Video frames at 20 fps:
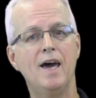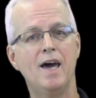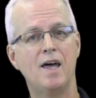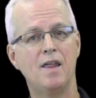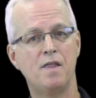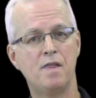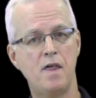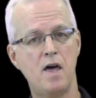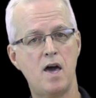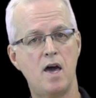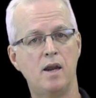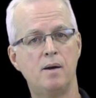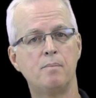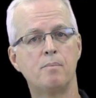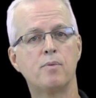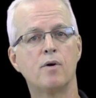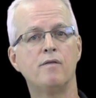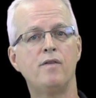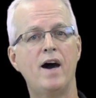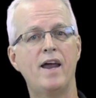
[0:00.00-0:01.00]
and then
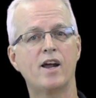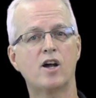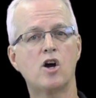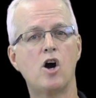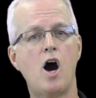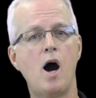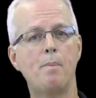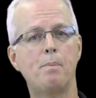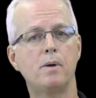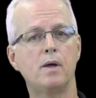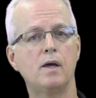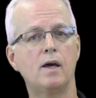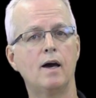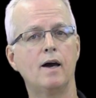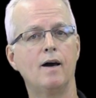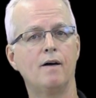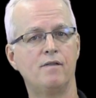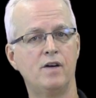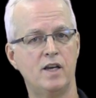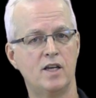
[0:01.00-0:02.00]
provide a copy
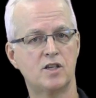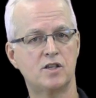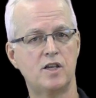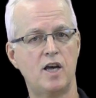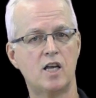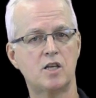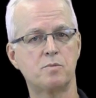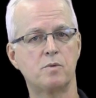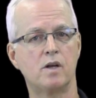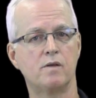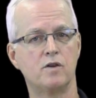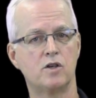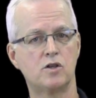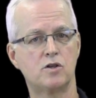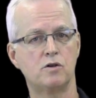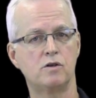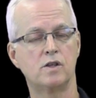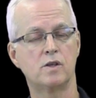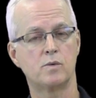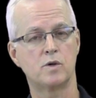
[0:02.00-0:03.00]
of an assessment of a
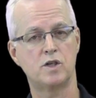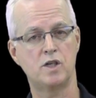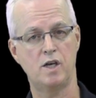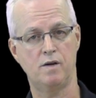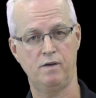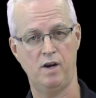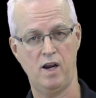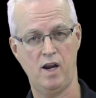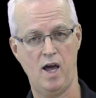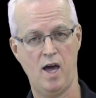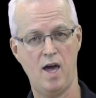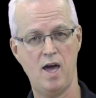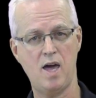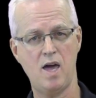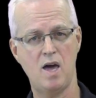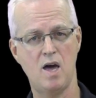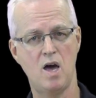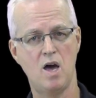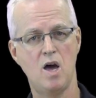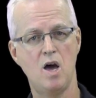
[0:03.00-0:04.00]
student that received an A,
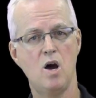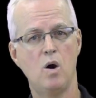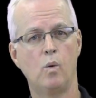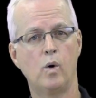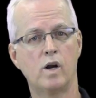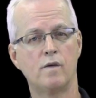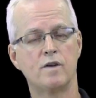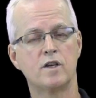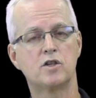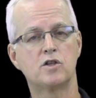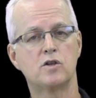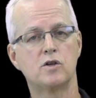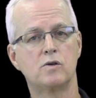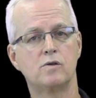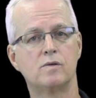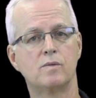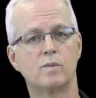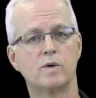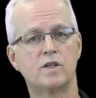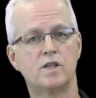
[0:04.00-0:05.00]
one of a
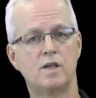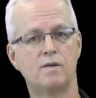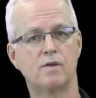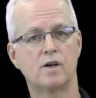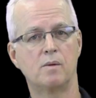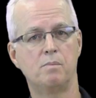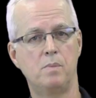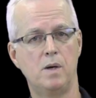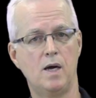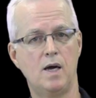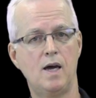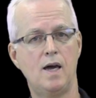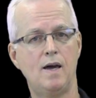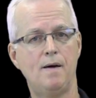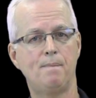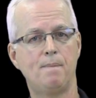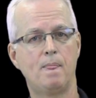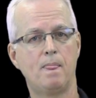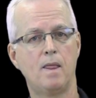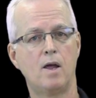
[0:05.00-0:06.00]
student receiving a B,
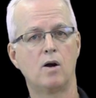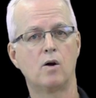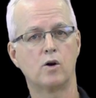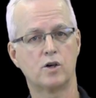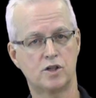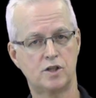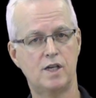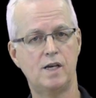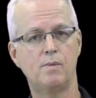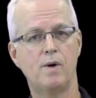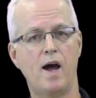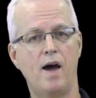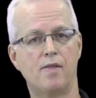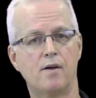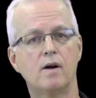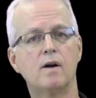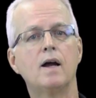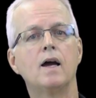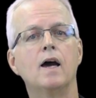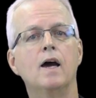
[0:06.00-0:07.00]
or C
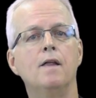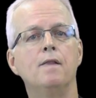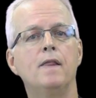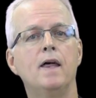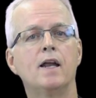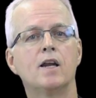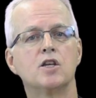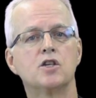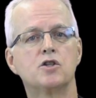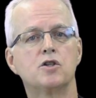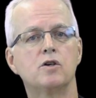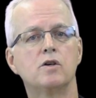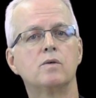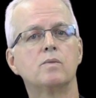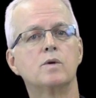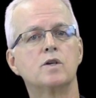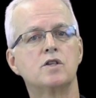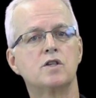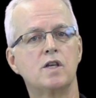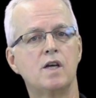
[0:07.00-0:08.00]
rather, and then a
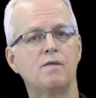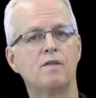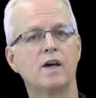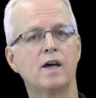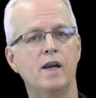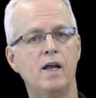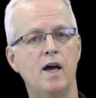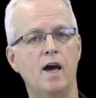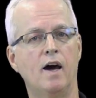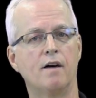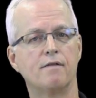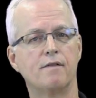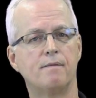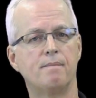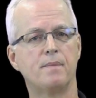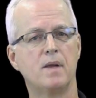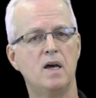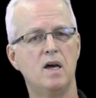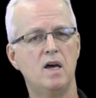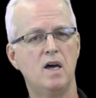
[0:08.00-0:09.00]
student receiving an F.
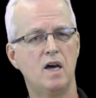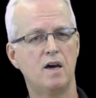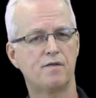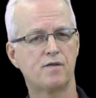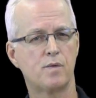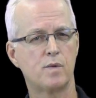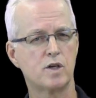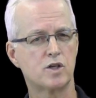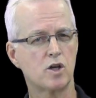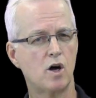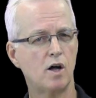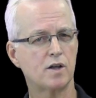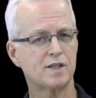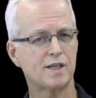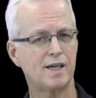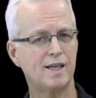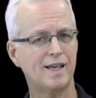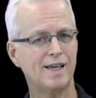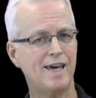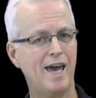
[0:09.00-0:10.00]
If the results
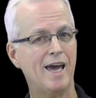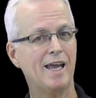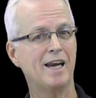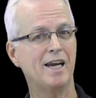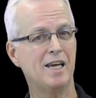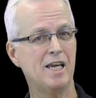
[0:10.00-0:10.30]
indicate a